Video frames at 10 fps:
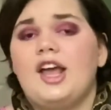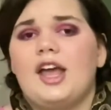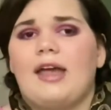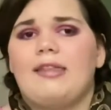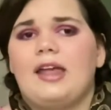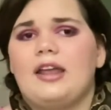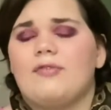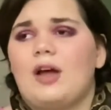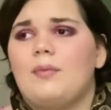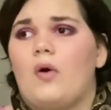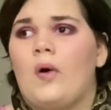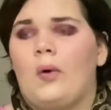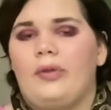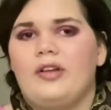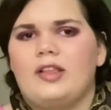And then if I'm
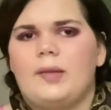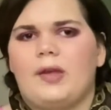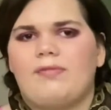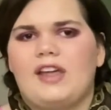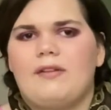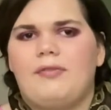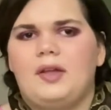holding them, if they feel